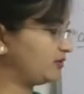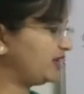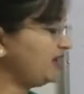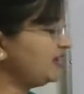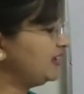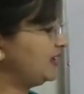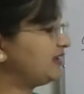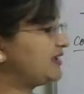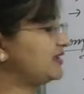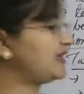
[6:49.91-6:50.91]
Okay, it
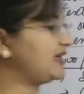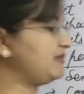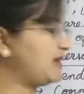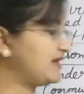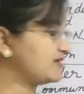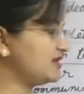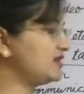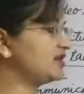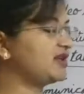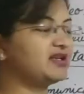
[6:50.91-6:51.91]
can carry message,
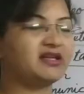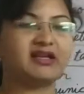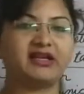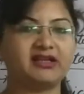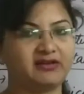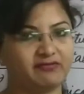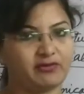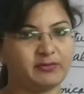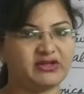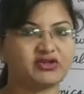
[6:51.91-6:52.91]
it can carry any
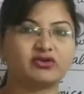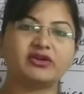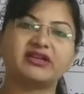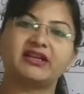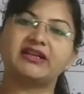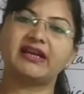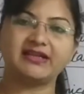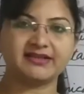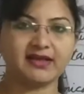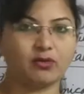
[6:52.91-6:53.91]
information, or it can carry
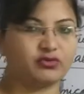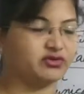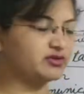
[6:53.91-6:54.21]
sound,